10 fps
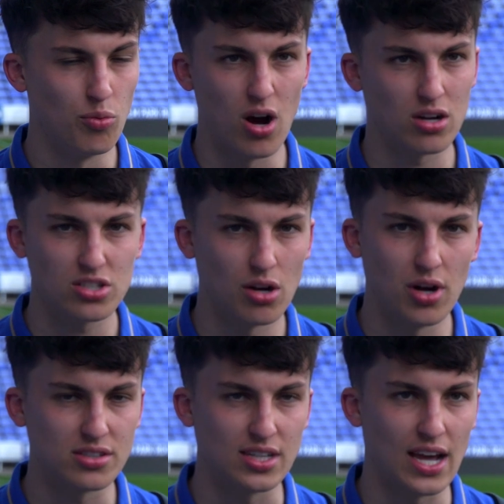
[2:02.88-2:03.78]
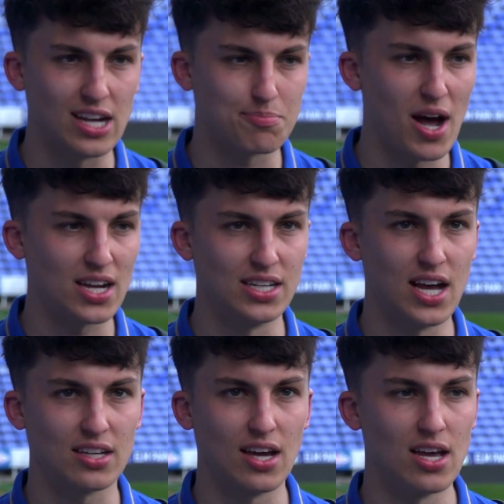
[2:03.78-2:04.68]
worked so hard to get us back in
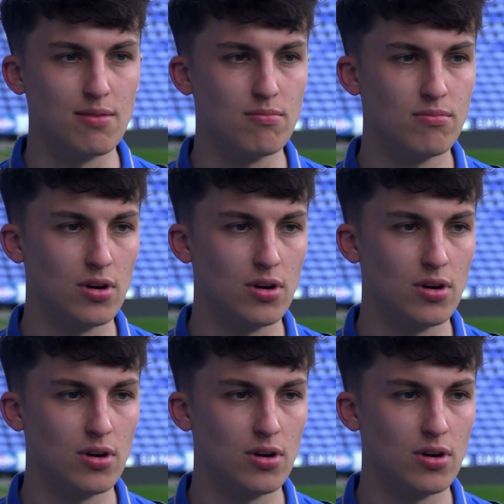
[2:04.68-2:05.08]
that game.